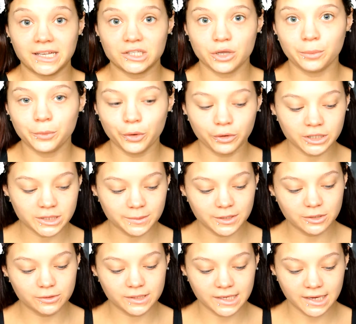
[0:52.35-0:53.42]
so I'm going to be
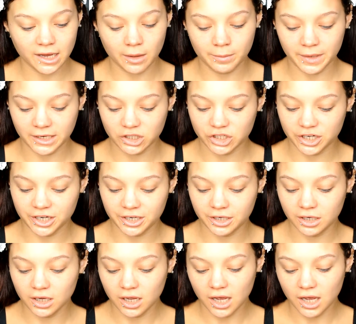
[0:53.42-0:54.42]
using a mixture